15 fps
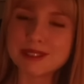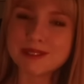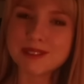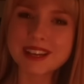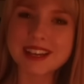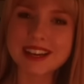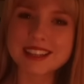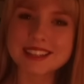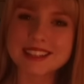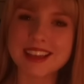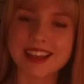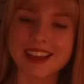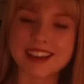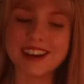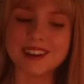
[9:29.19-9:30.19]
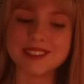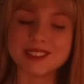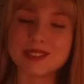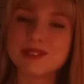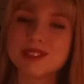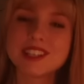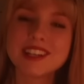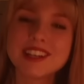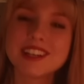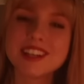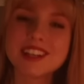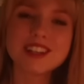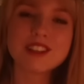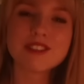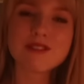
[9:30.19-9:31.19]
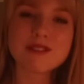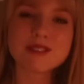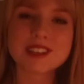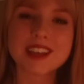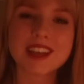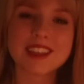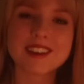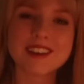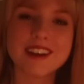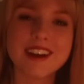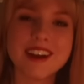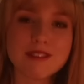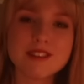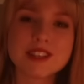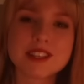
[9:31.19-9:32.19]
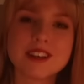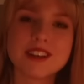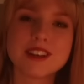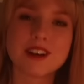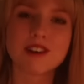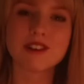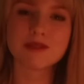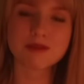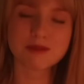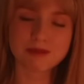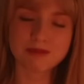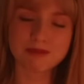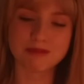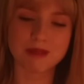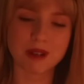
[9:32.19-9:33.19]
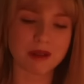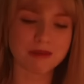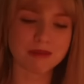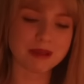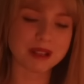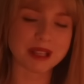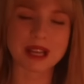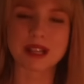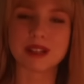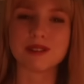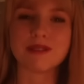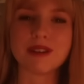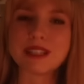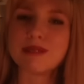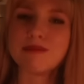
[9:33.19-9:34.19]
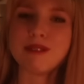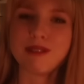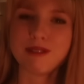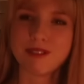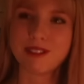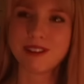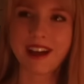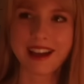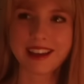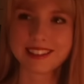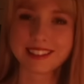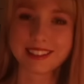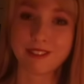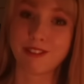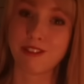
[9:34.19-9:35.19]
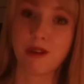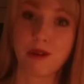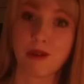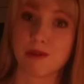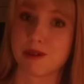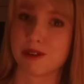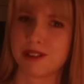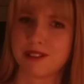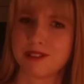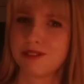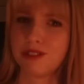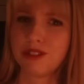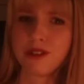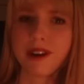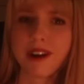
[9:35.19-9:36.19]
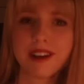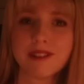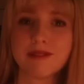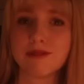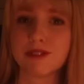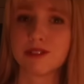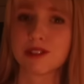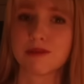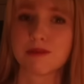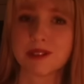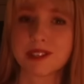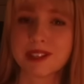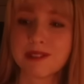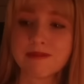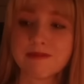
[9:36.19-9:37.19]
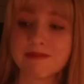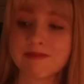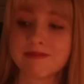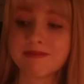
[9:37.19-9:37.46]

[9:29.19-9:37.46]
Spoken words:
What can I say? So I'm just kind of gonna throw it together, and if it's good, I'll put like a little recipe for you guys if you want to try it for some reason.